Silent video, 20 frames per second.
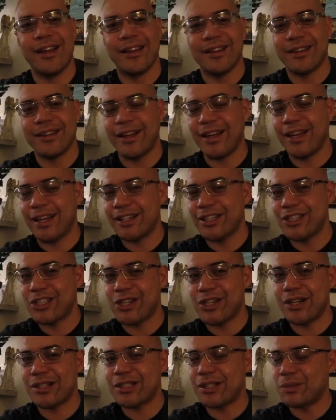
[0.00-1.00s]
Like,
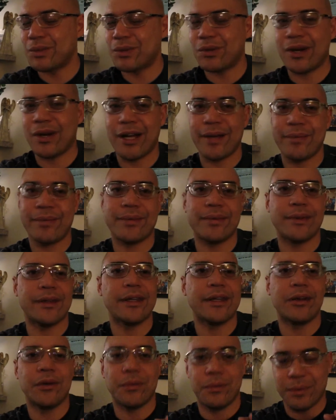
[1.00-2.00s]
share, subscribe.
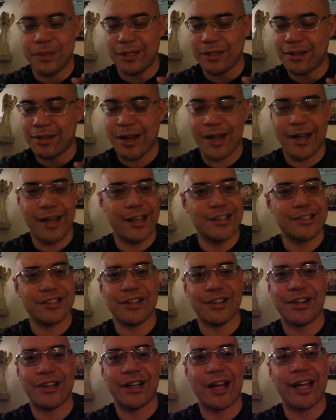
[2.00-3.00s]
It'll be not as
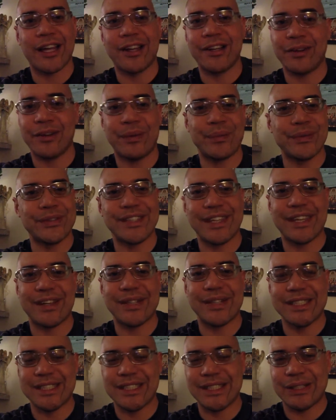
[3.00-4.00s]
long. I could almost
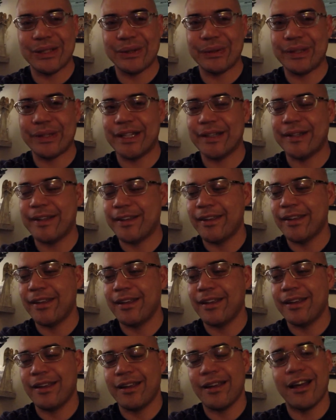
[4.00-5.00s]
guarantee you it.
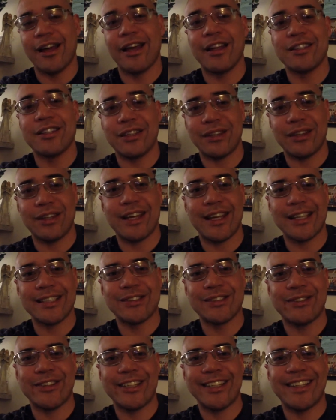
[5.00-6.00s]
Until the
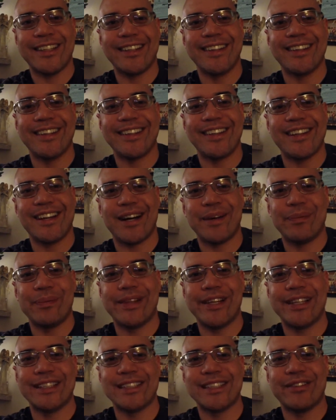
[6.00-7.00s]
next vid, God
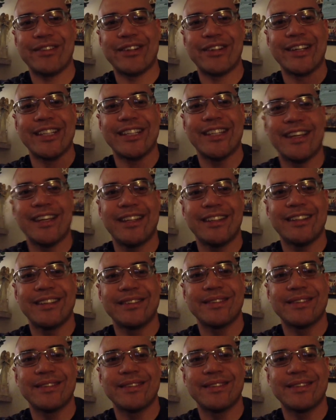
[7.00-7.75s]
bless. Have a great day.